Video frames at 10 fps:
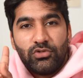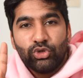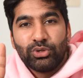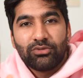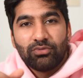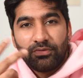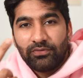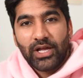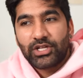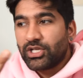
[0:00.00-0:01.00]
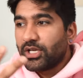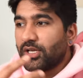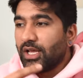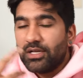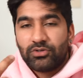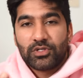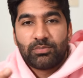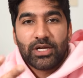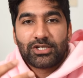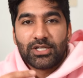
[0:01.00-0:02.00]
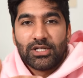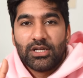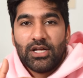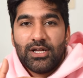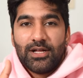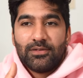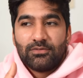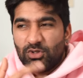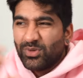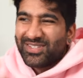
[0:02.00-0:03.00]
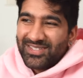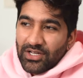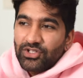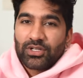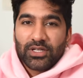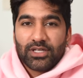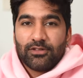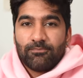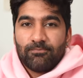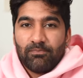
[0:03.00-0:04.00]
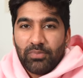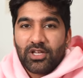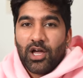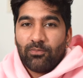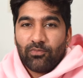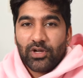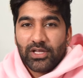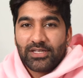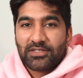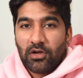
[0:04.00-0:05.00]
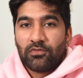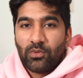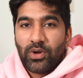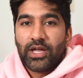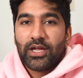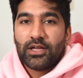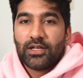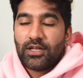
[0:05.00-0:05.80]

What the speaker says: doing reflection, introspection, to essentially become really self-aware.